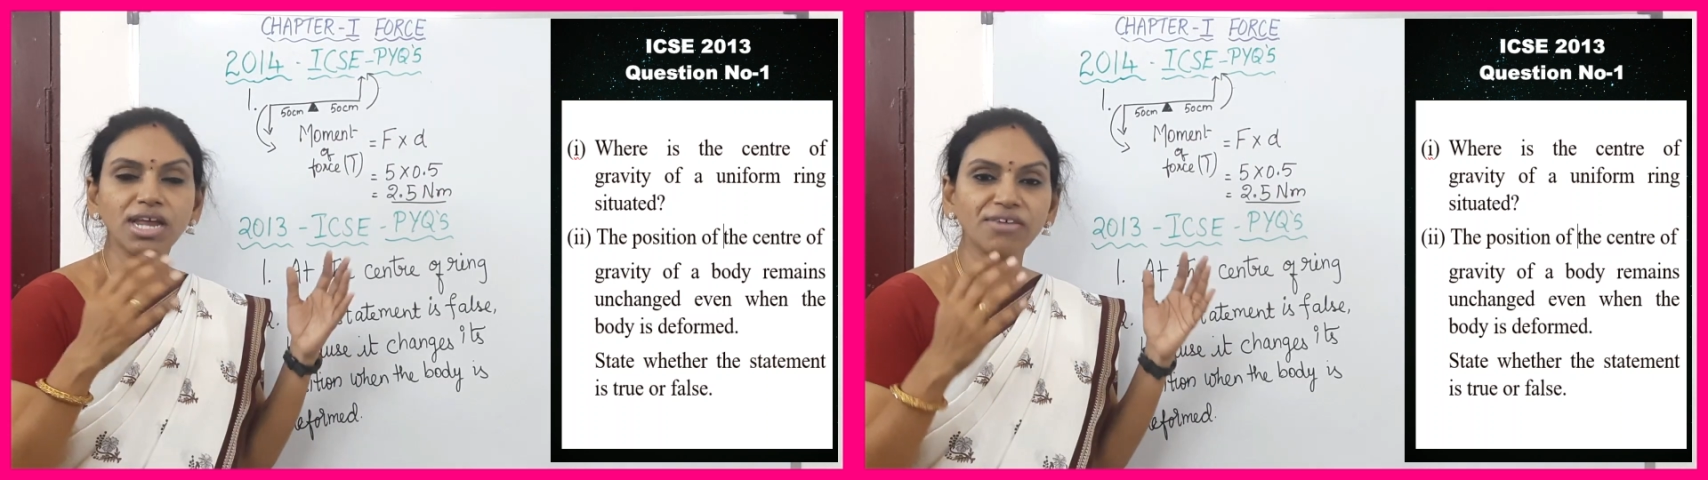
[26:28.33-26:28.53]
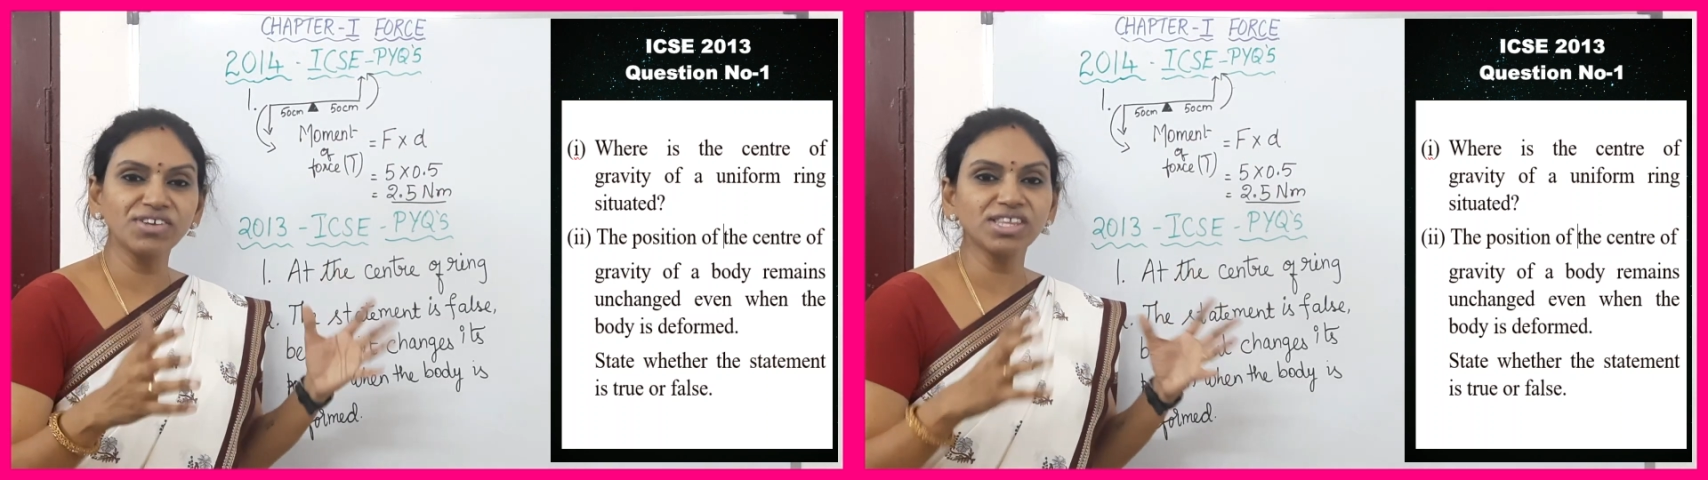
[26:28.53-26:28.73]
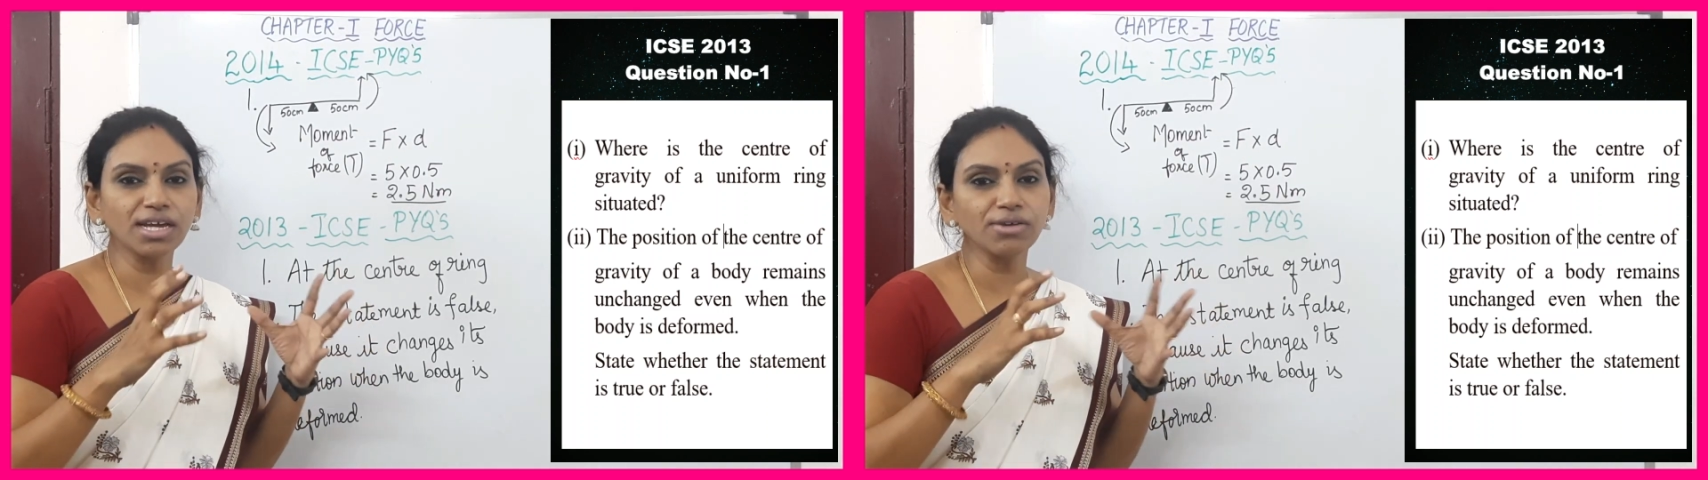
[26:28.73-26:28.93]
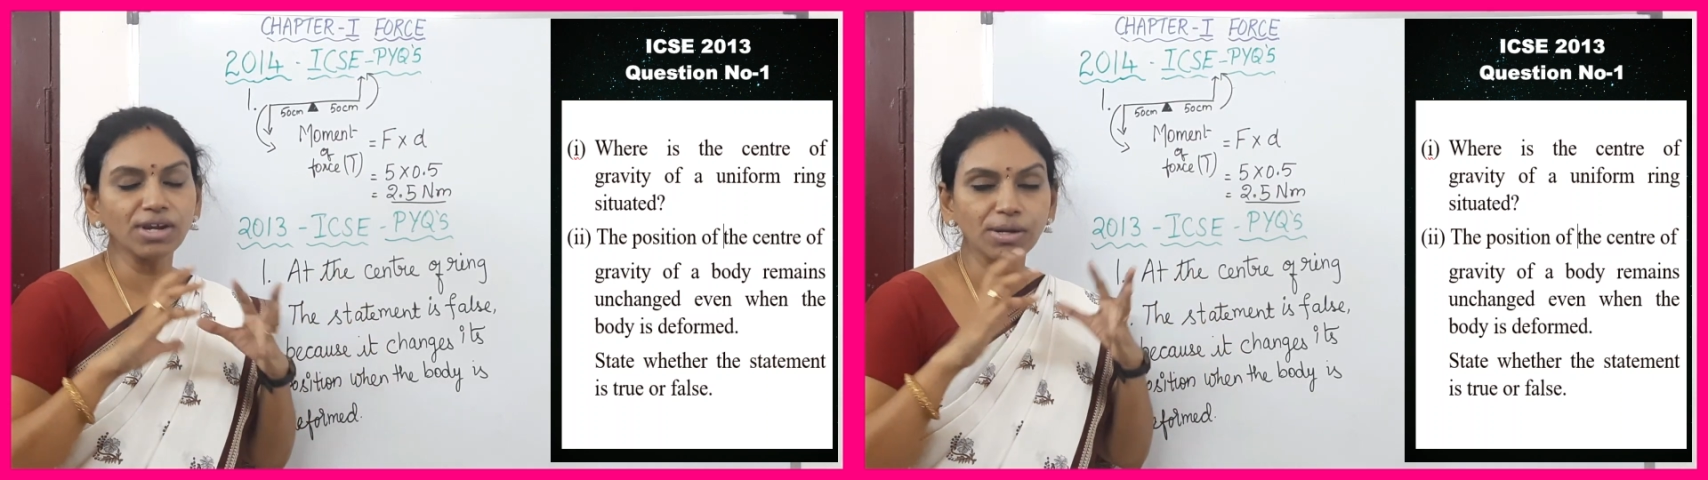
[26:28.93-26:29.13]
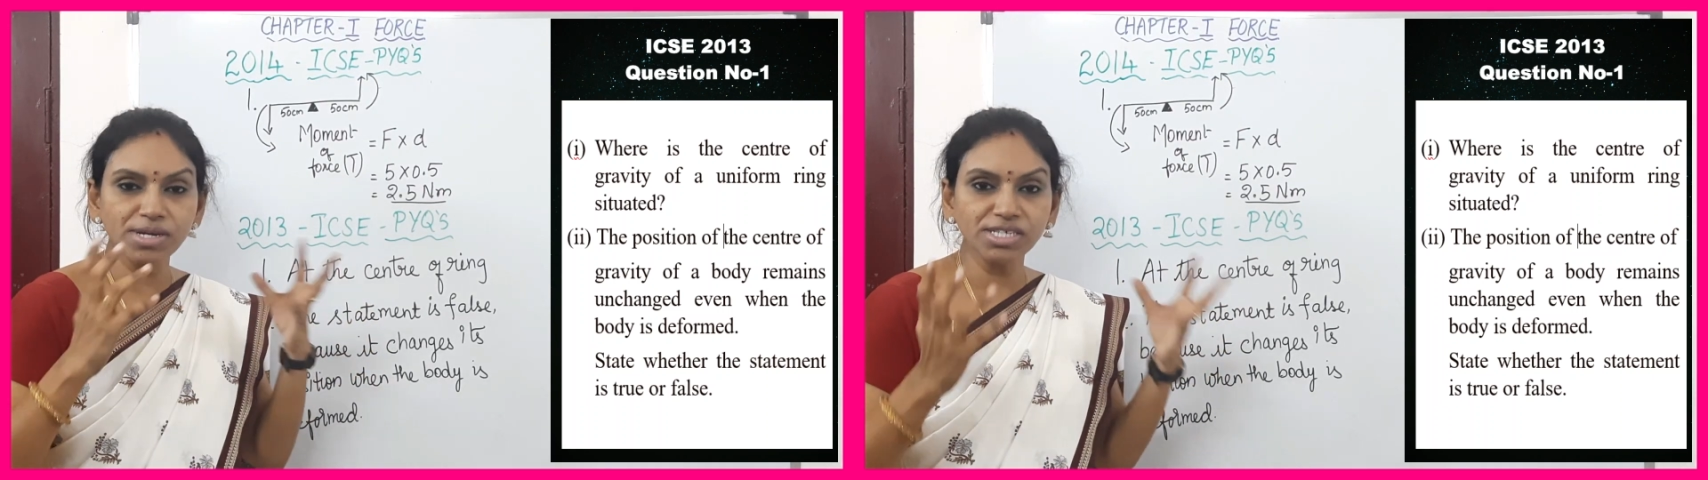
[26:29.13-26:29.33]
everything
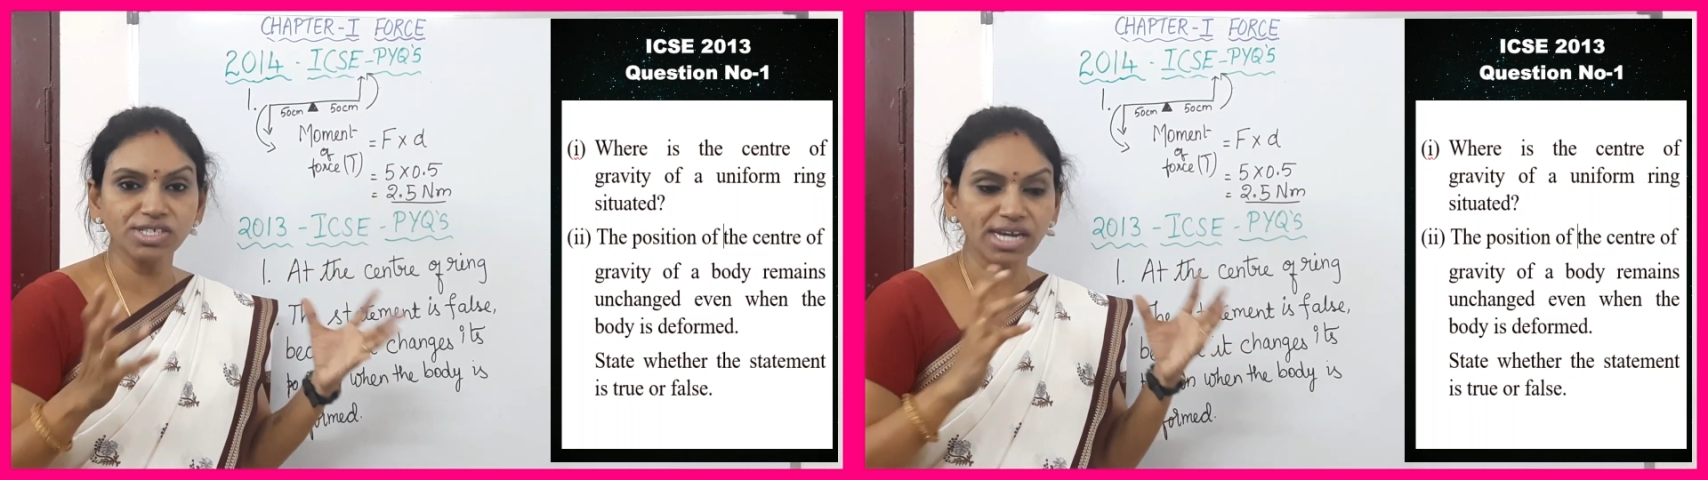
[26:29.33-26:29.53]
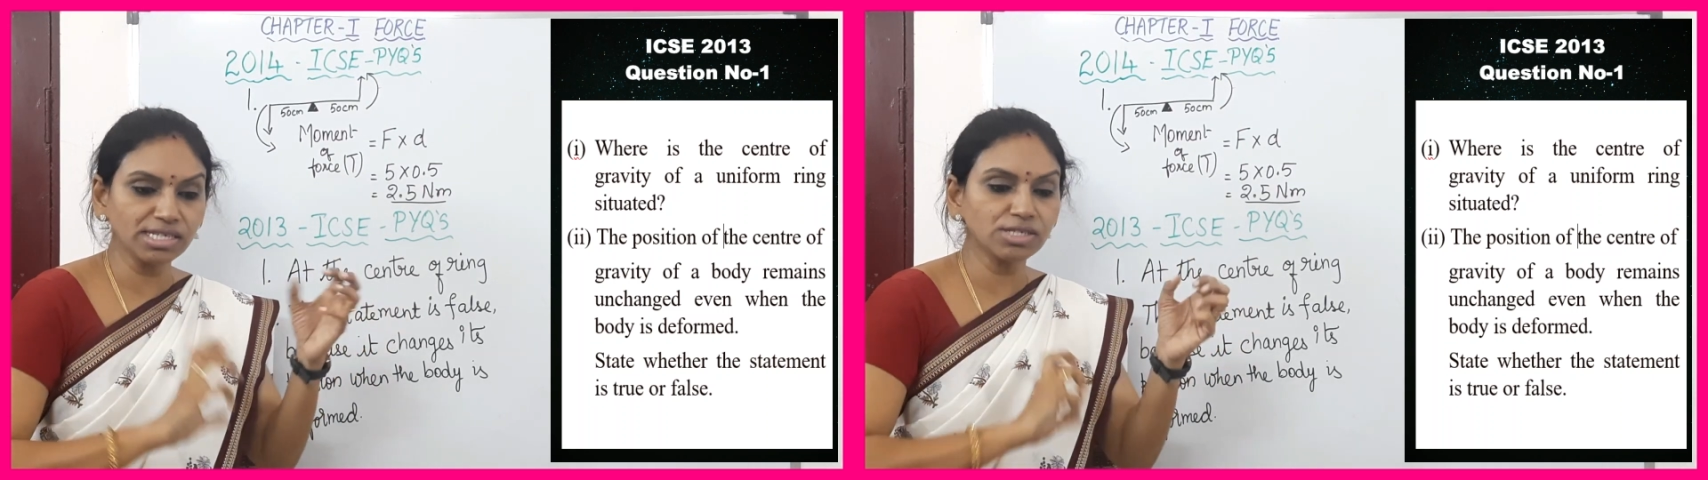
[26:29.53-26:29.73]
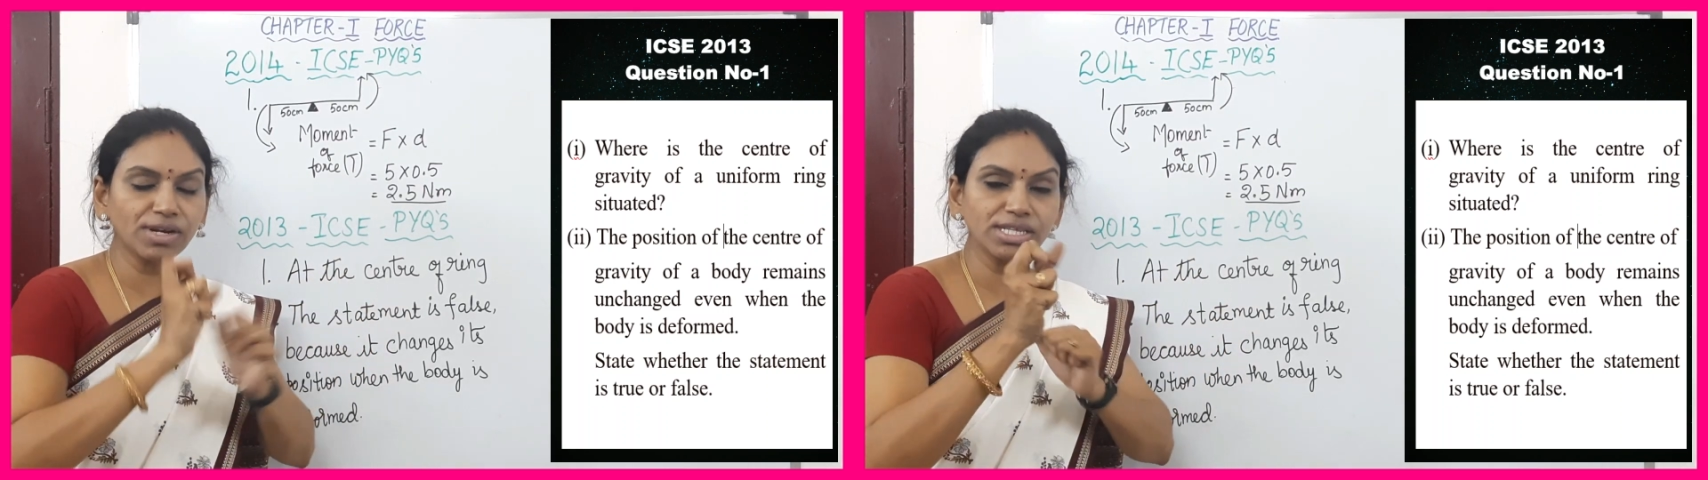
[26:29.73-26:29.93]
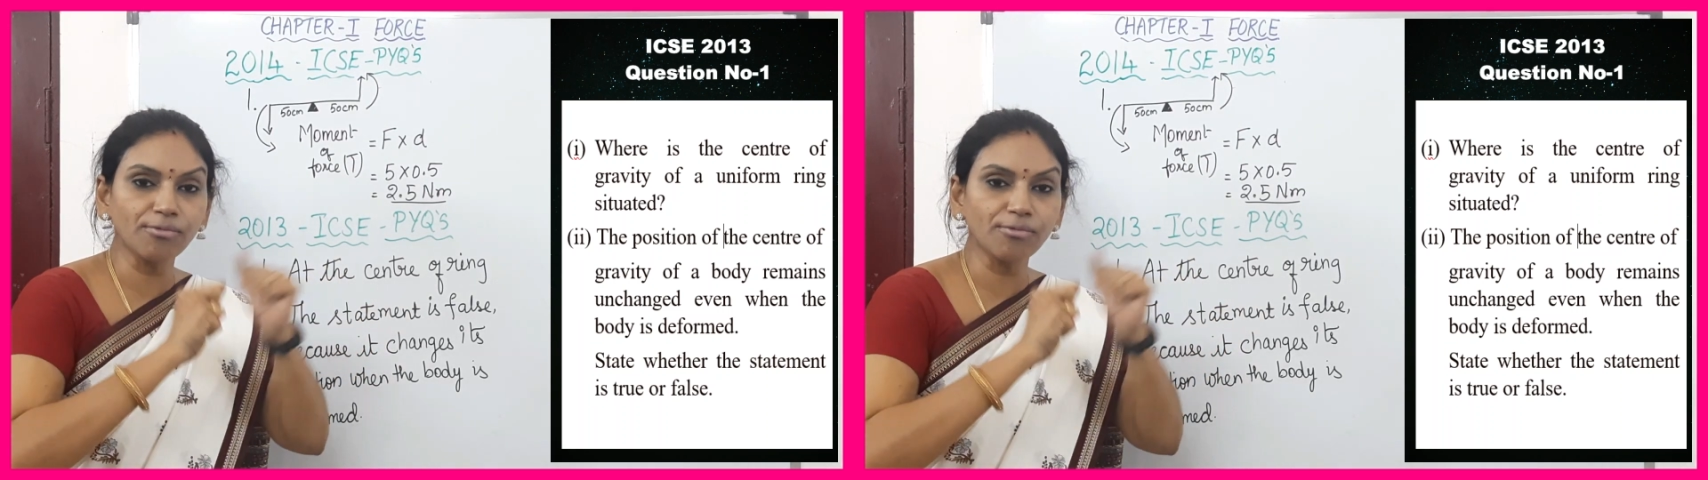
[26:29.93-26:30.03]
will be changed when